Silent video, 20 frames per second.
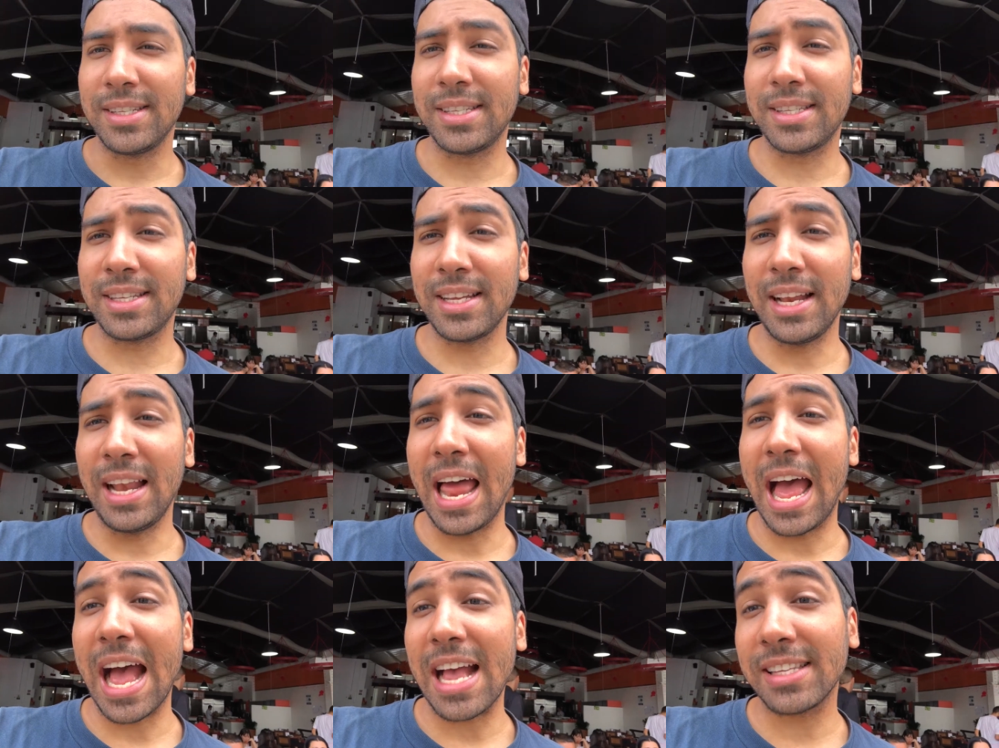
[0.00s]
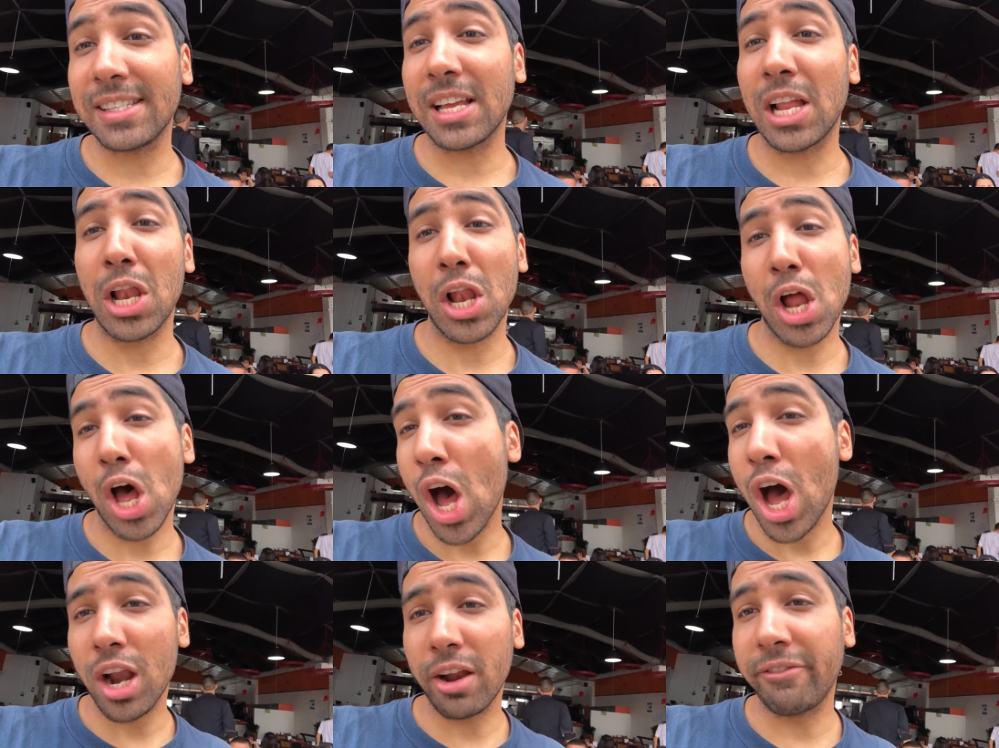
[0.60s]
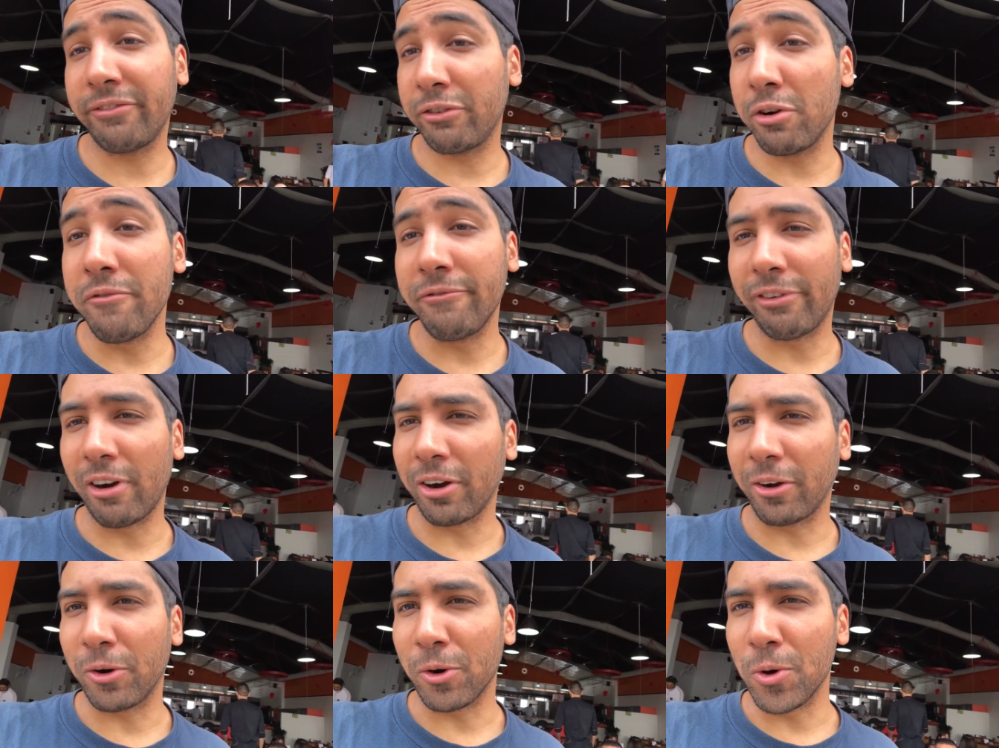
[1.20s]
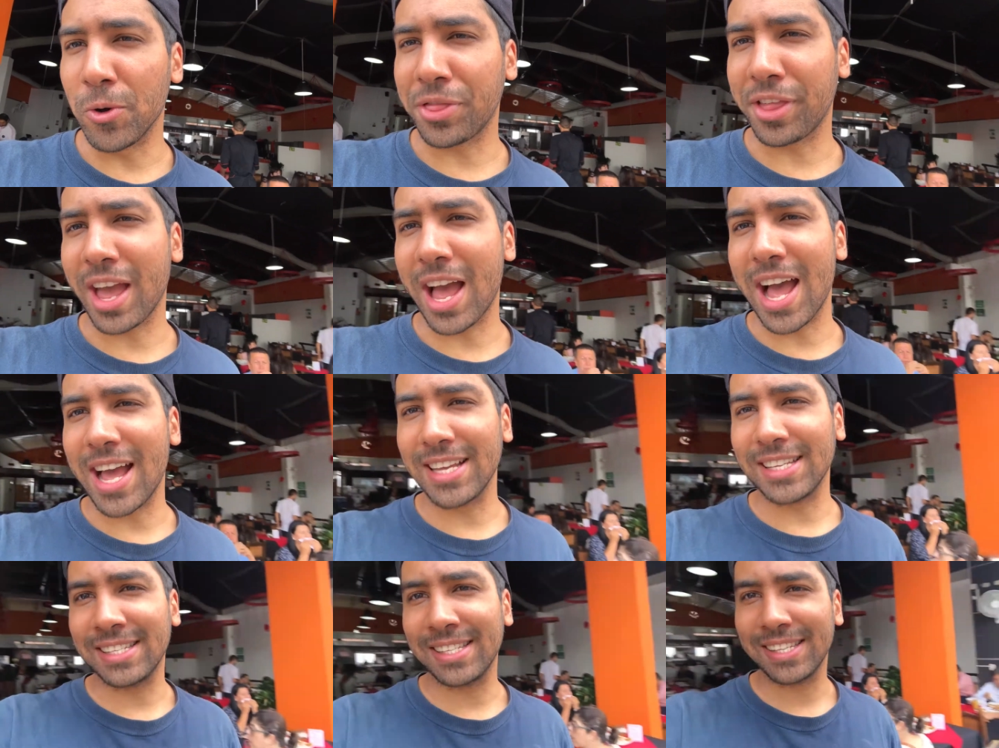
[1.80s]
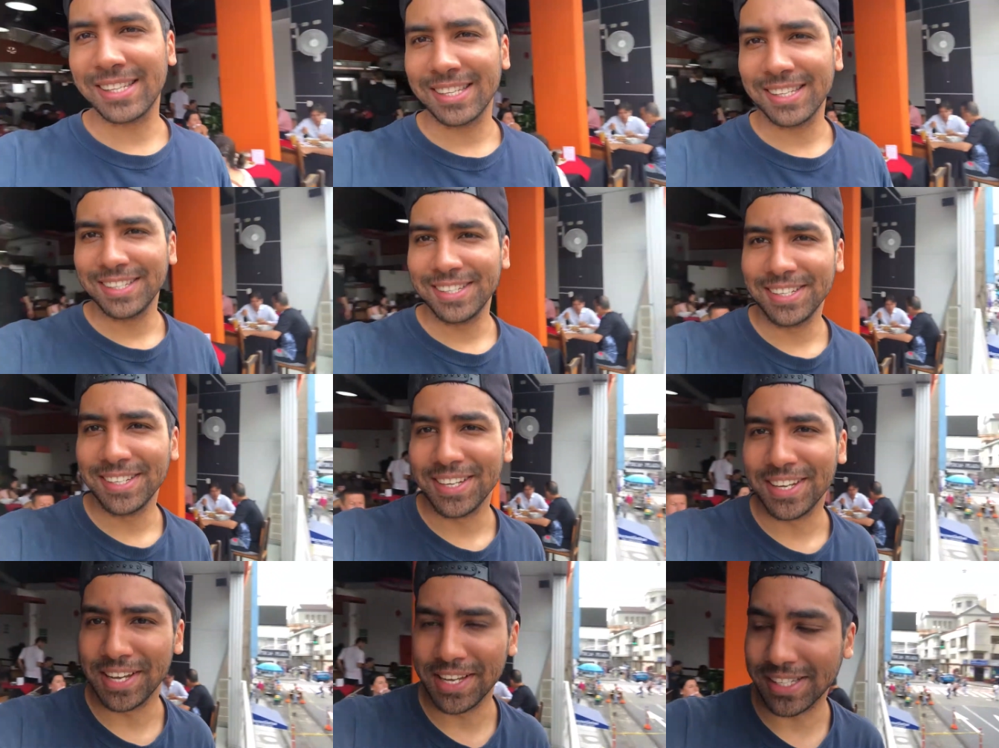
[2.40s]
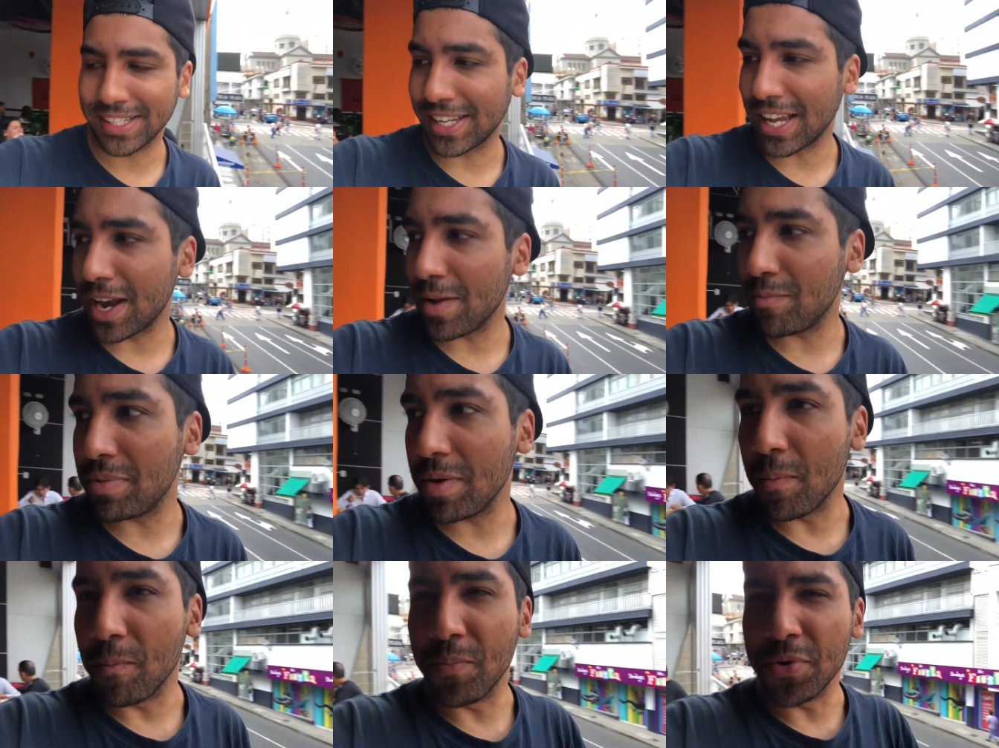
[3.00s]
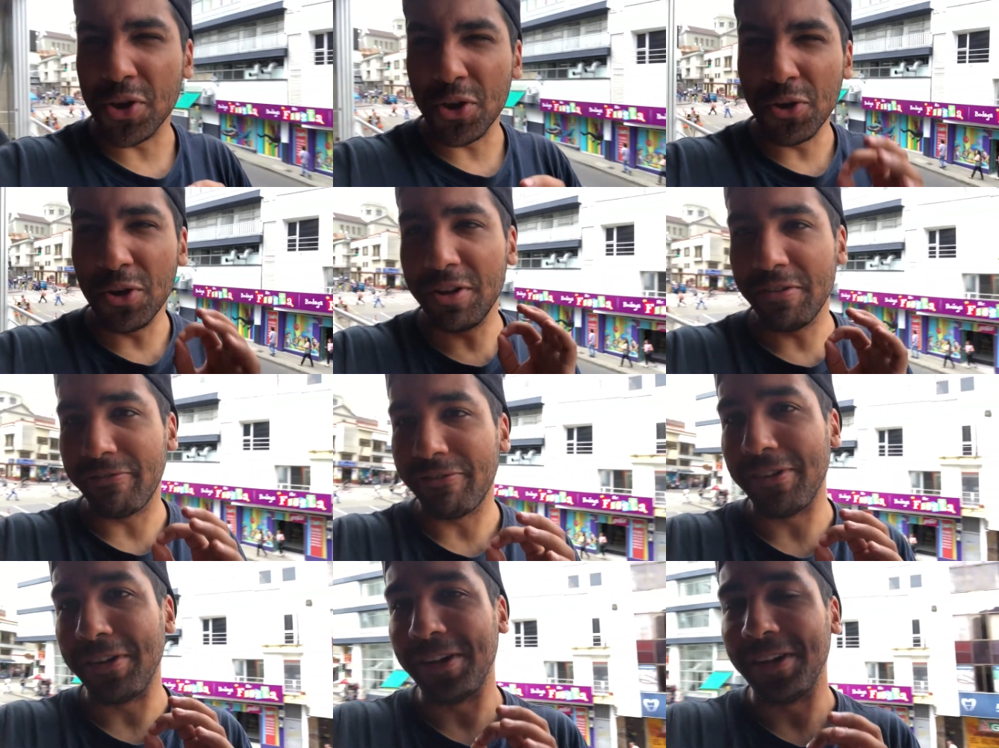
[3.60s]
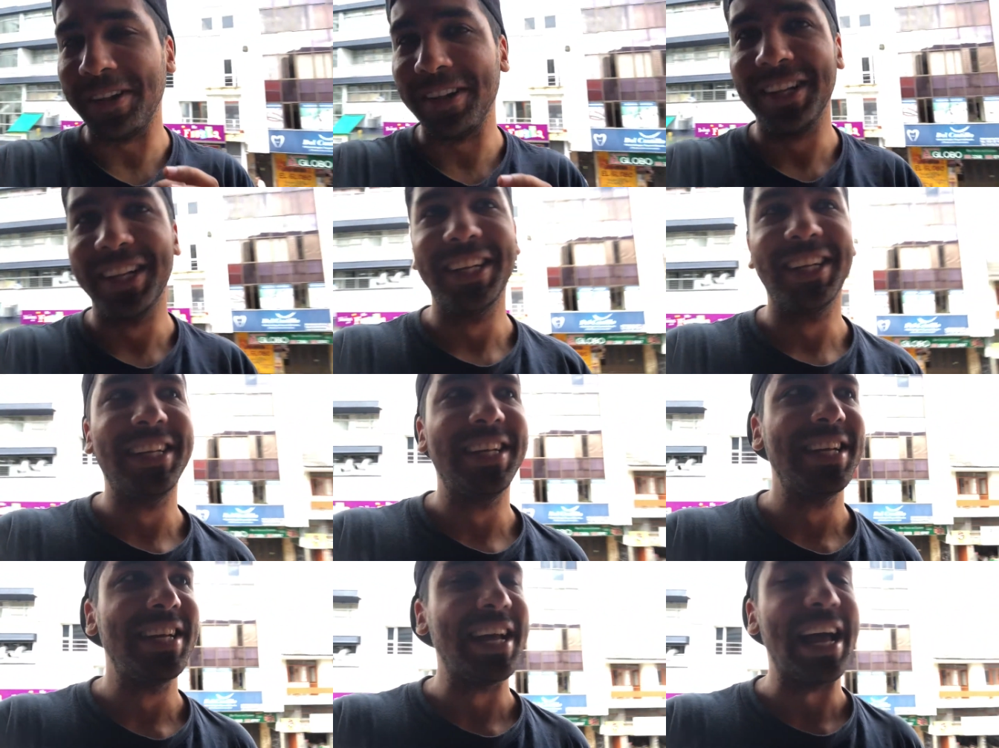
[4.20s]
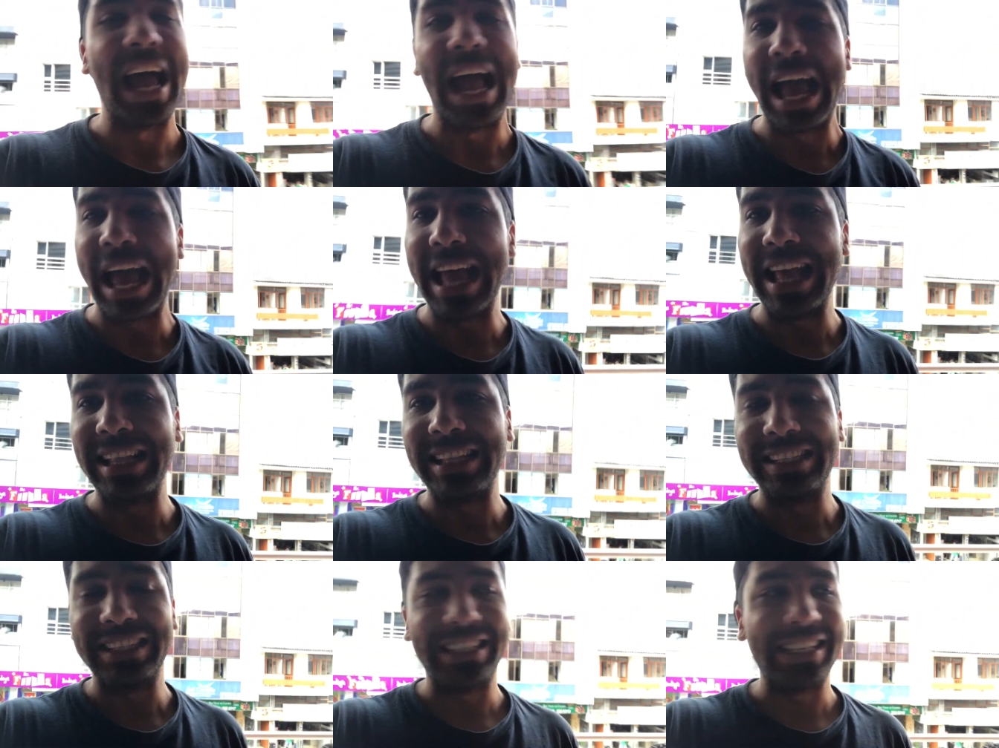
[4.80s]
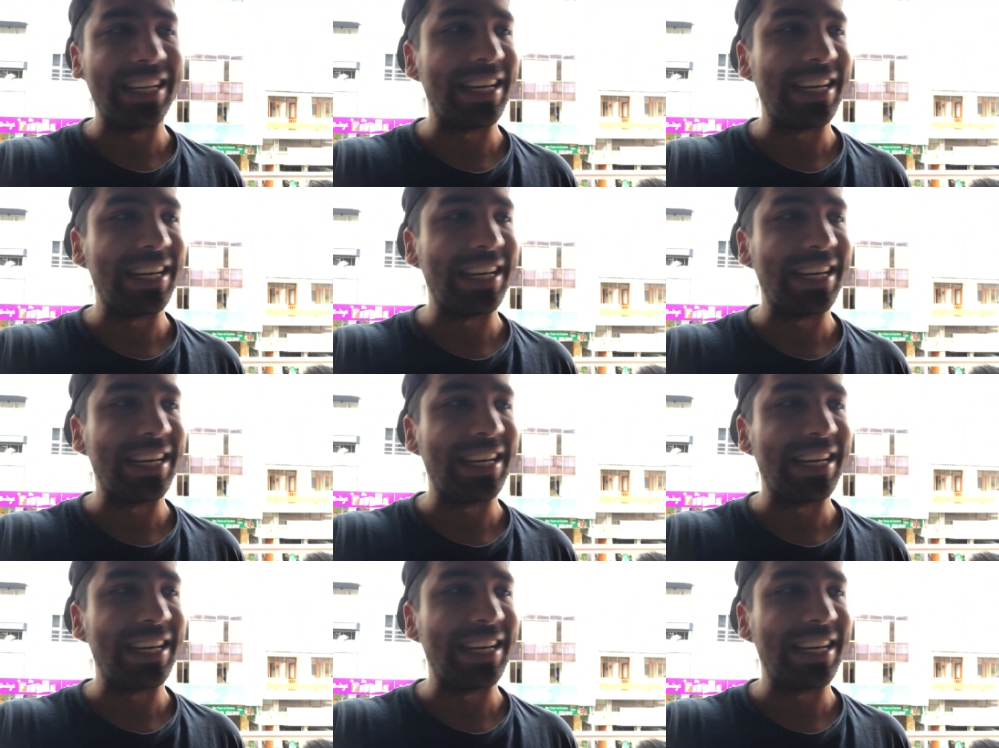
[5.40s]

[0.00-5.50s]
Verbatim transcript: still has a lot of room for growth, guys. It's gonna be beautiful. And